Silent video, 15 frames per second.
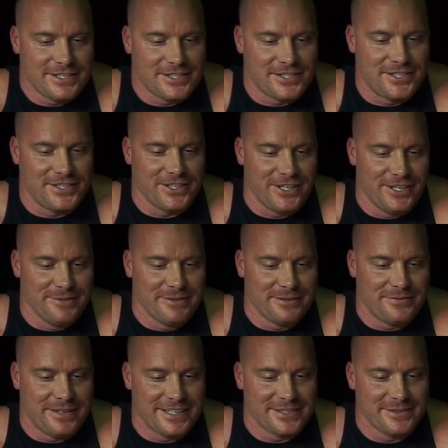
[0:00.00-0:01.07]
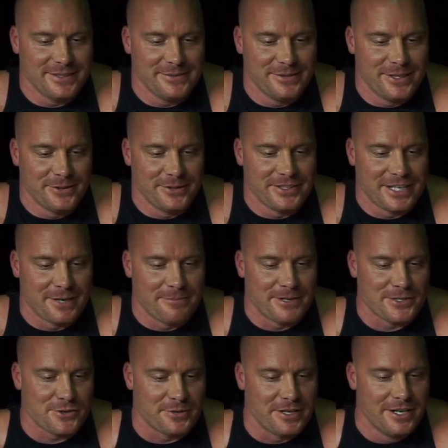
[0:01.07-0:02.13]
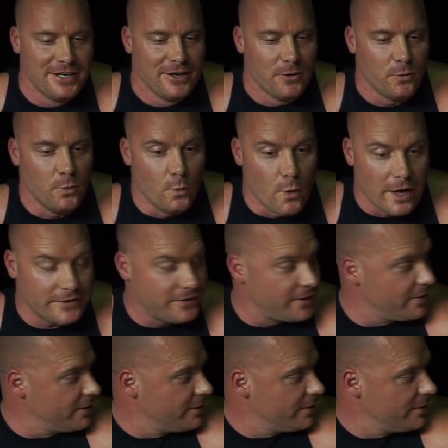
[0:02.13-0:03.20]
Saw I saw Fox Valley Mall. He went to take a picture. What?